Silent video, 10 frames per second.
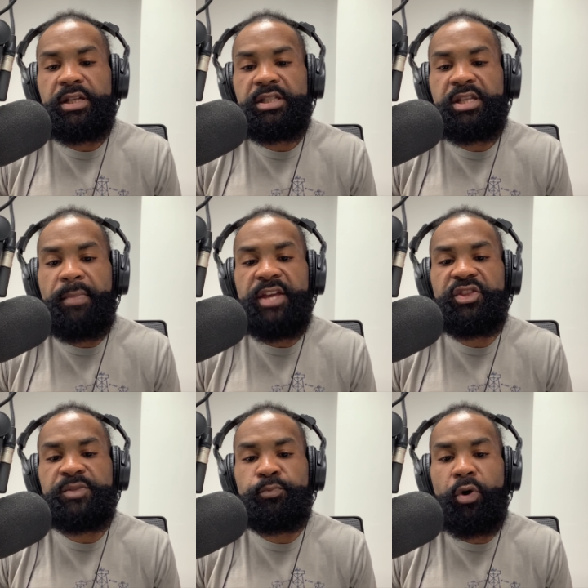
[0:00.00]
to make
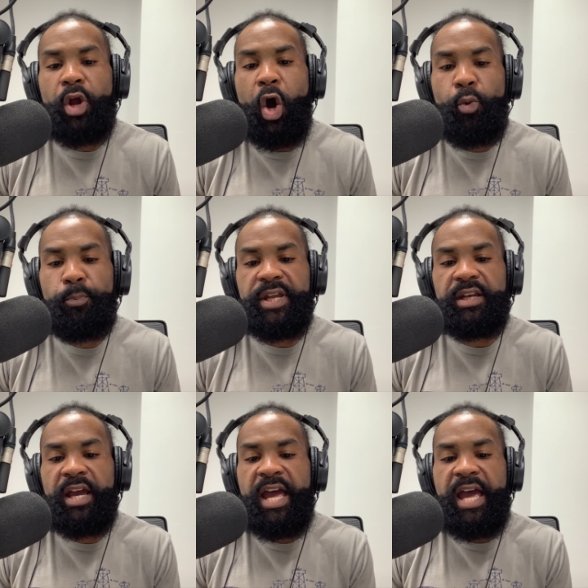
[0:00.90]
the sport
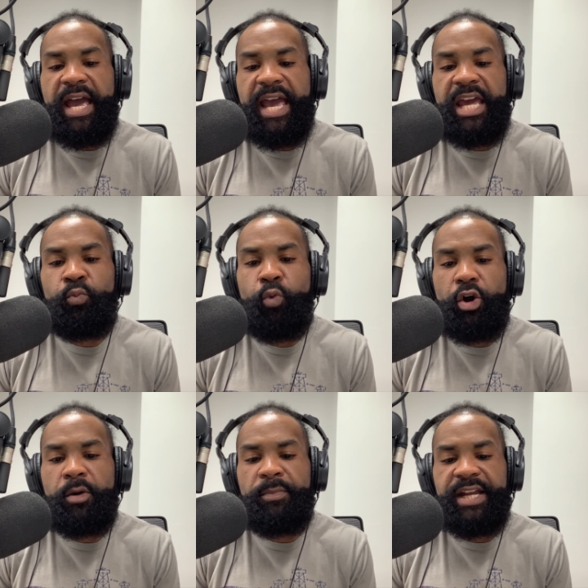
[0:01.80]
open and
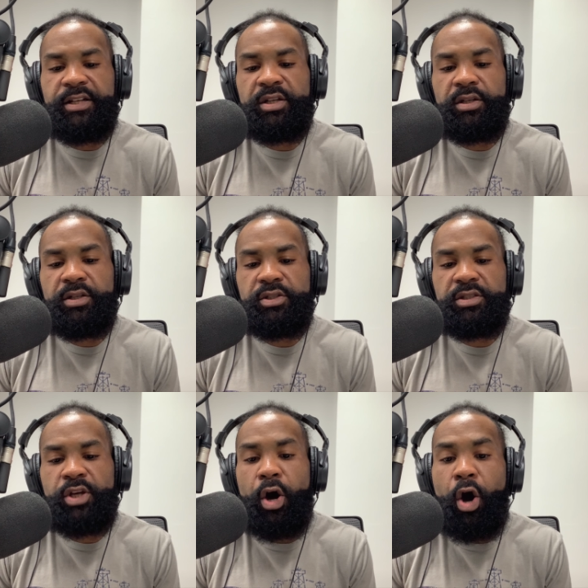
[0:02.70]
welcoming
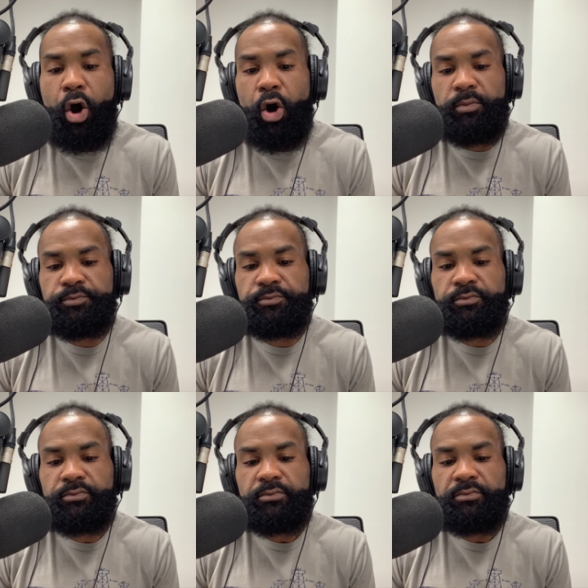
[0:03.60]
to all.
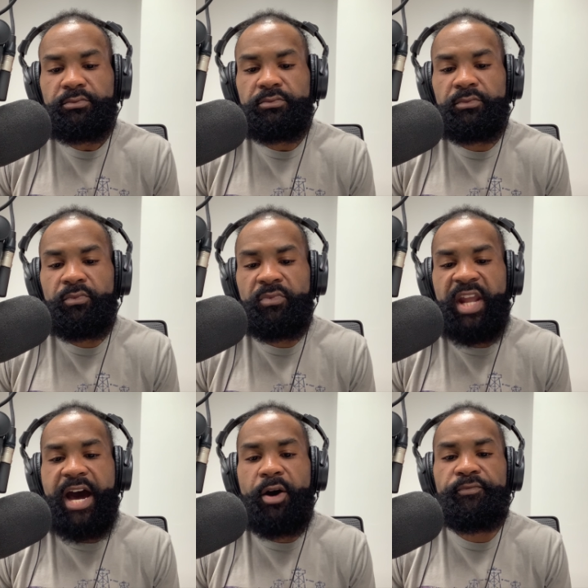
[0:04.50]

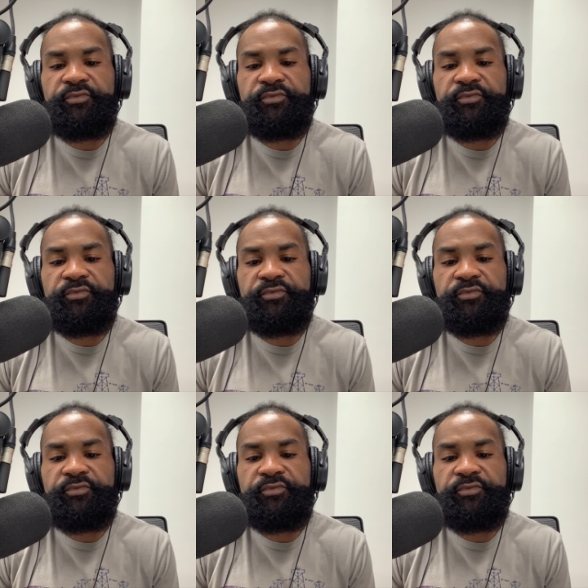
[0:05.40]
Now,